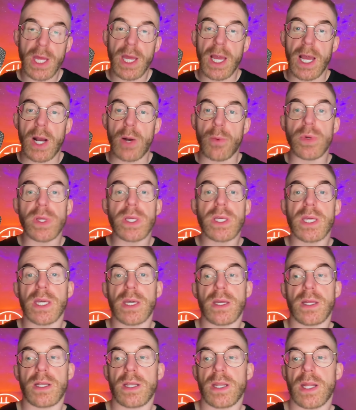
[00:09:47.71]
and we
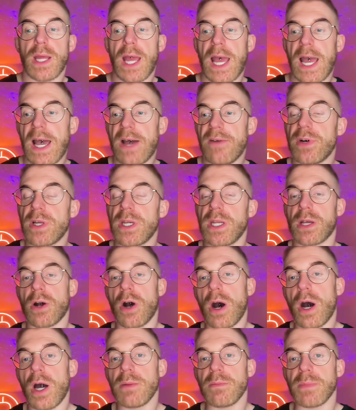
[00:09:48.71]
can have an
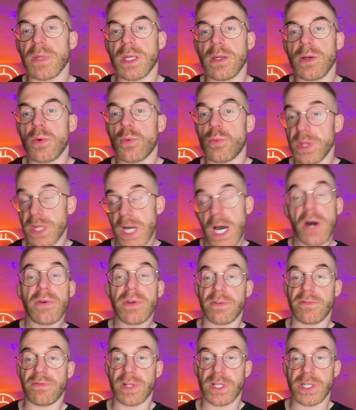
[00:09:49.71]
economy without
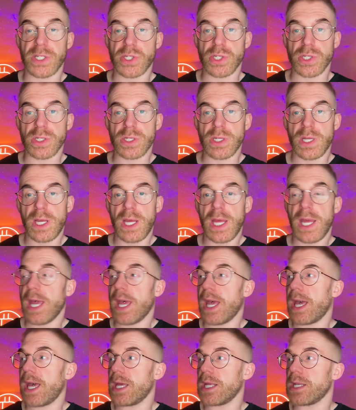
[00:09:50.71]
inflation,
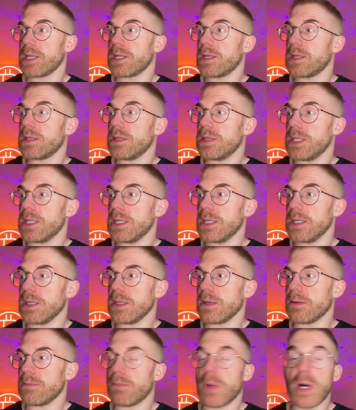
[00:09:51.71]
and
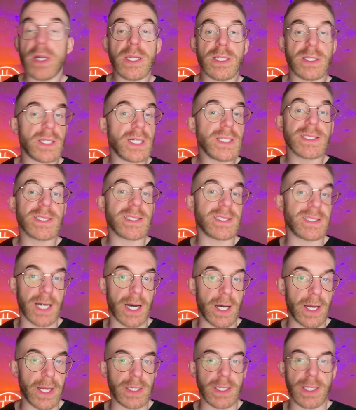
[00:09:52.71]
the money doesn't
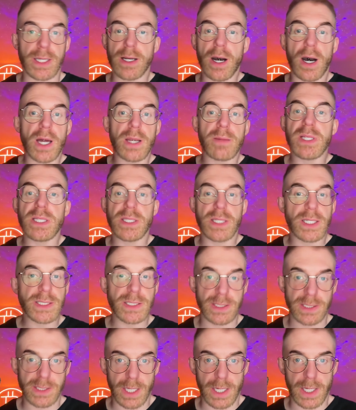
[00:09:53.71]
die, the economy
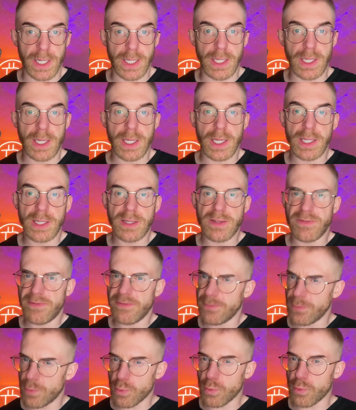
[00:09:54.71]
doesn't die. It
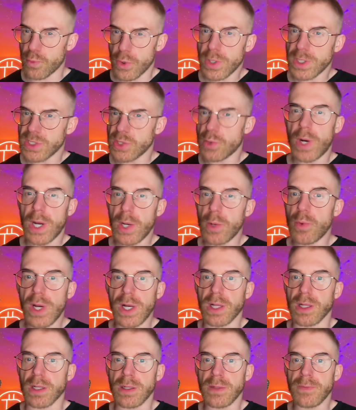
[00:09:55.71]
works quite
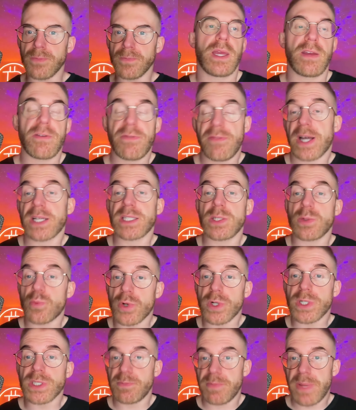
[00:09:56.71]
well. In fact, it
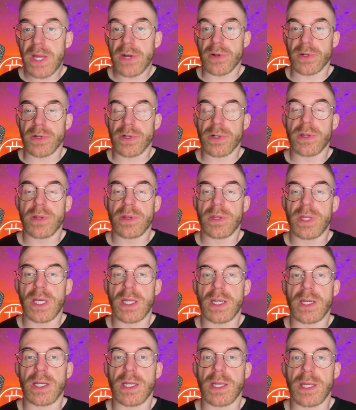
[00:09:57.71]
works better
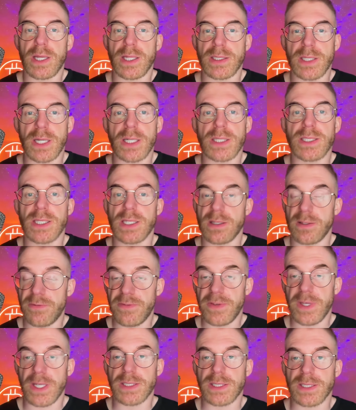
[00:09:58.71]
than it does in the
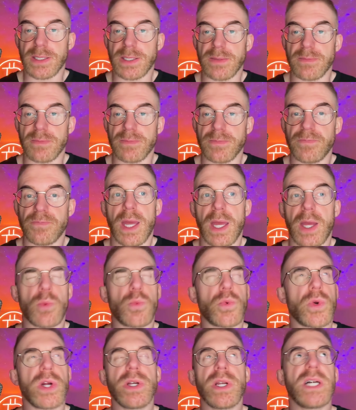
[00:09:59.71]
fiat system.
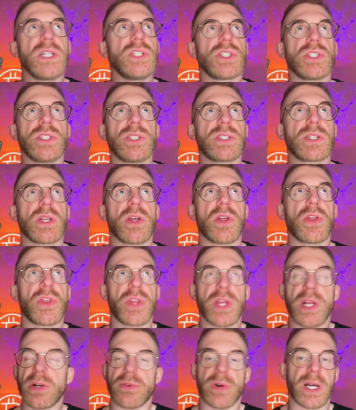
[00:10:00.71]
And we're not just
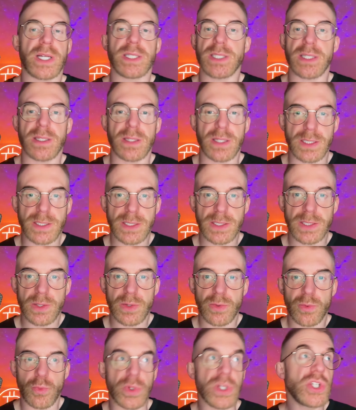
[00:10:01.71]
theorizing this.
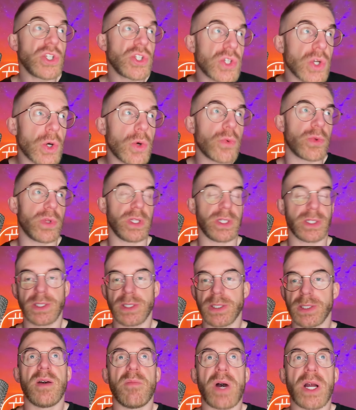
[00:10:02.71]
We show
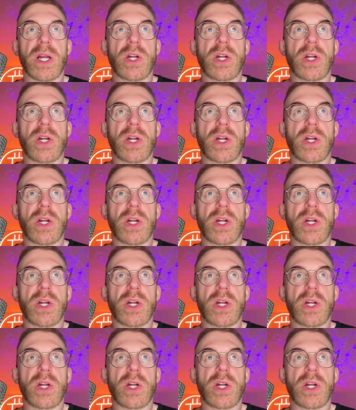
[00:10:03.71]
this by